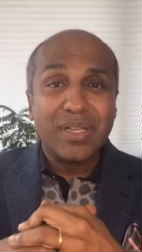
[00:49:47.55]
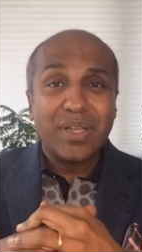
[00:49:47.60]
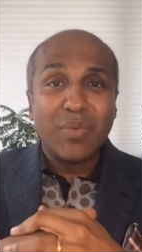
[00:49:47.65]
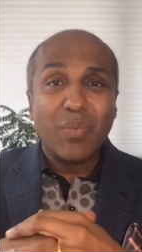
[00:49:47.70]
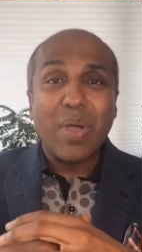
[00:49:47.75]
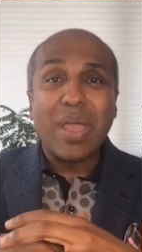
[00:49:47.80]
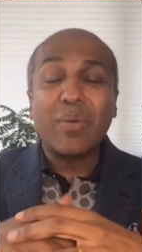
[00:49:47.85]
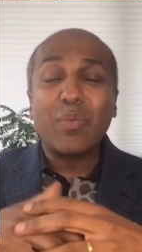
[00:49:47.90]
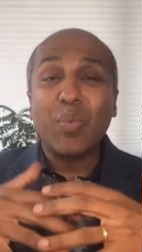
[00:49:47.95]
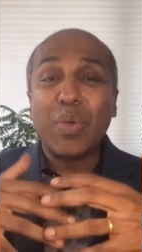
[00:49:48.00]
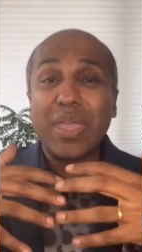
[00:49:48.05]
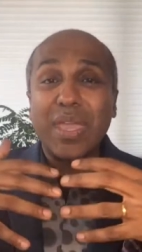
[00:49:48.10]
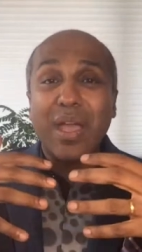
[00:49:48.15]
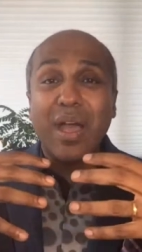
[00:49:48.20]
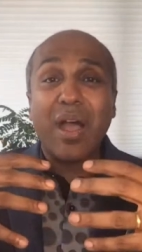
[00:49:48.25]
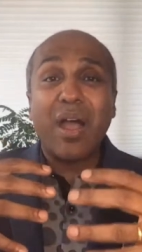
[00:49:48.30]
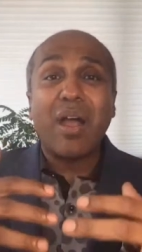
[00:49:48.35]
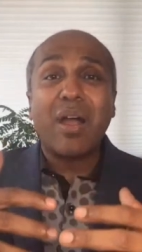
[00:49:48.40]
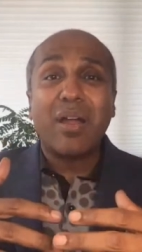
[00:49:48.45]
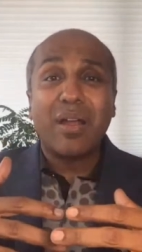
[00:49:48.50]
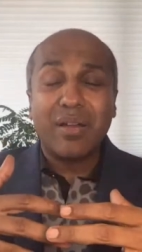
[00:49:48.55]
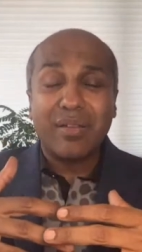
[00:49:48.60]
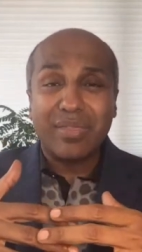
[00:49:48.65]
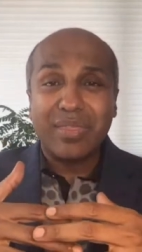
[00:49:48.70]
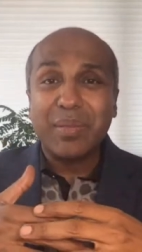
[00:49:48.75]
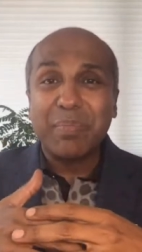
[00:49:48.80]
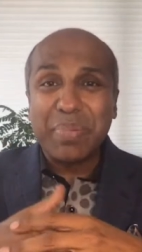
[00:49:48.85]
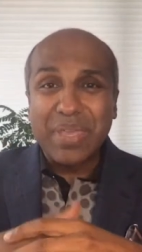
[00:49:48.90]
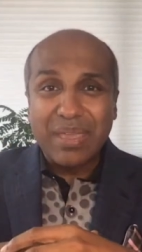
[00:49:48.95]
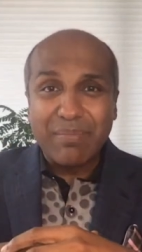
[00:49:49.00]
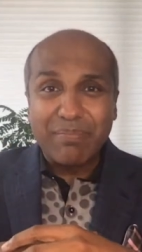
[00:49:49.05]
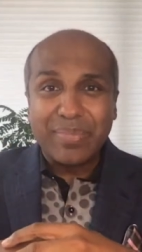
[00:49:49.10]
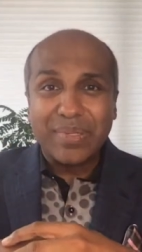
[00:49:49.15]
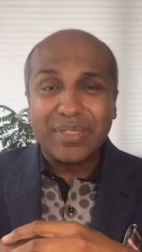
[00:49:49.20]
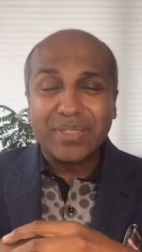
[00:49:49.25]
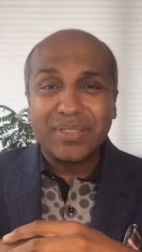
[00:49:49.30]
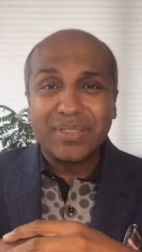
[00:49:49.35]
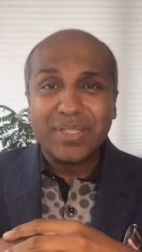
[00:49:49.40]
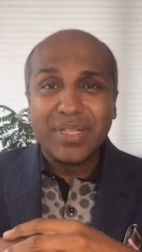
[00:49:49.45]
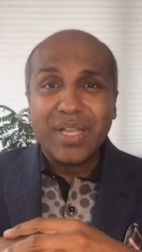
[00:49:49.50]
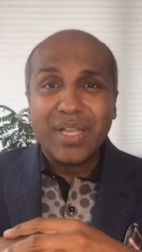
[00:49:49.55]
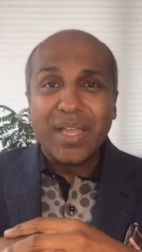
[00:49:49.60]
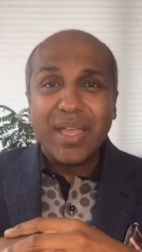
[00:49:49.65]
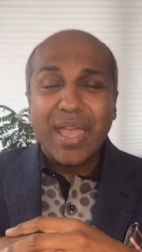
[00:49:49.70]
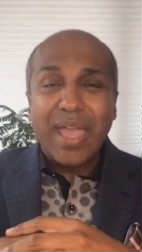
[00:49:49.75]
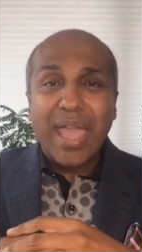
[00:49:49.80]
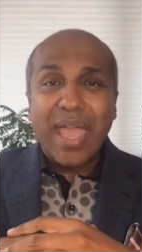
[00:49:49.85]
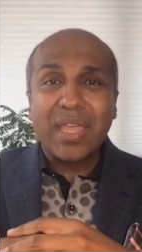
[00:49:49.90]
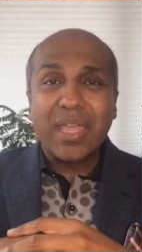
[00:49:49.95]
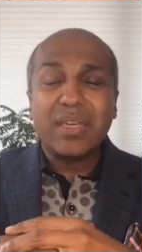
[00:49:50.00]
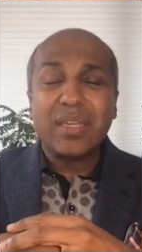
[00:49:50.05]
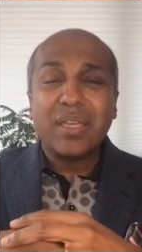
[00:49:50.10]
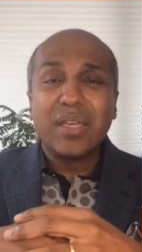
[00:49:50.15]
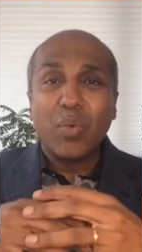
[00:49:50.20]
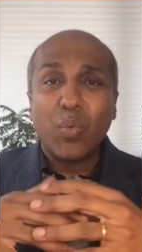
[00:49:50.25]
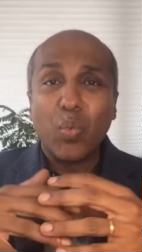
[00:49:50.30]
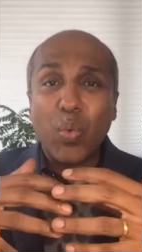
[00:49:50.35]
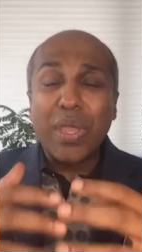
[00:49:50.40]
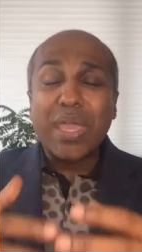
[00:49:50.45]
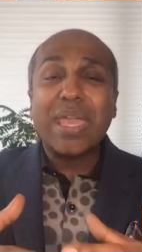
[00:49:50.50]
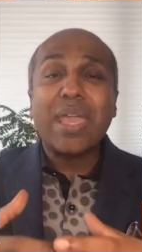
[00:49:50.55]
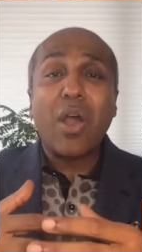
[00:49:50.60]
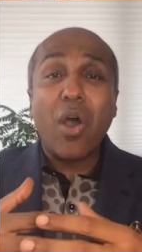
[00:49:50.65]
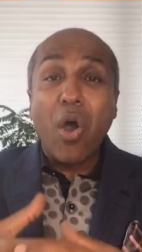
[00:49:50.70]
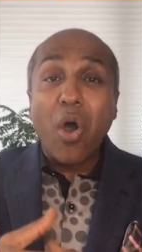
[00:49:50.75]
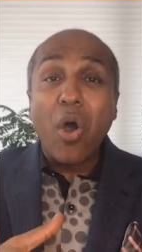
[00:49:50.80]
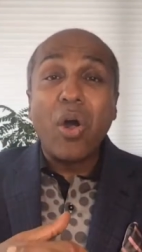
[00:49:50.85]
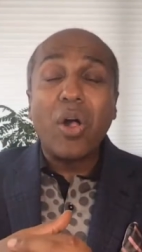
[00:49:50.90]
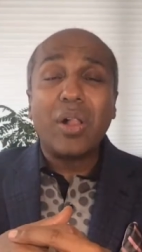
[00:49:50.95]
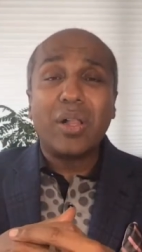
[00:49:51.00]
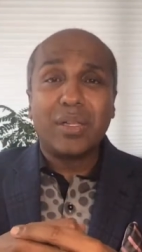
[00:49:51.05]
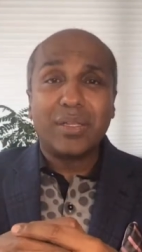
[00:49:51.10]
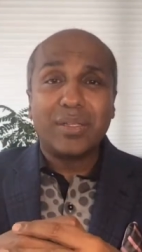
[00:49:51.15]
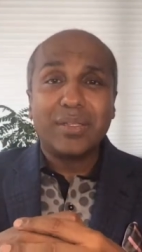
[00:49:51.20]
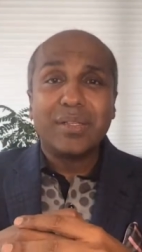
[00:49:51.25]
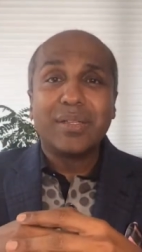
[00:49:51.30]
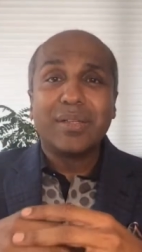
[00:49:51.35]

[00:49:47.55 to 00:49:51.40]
when we are the people. And we all,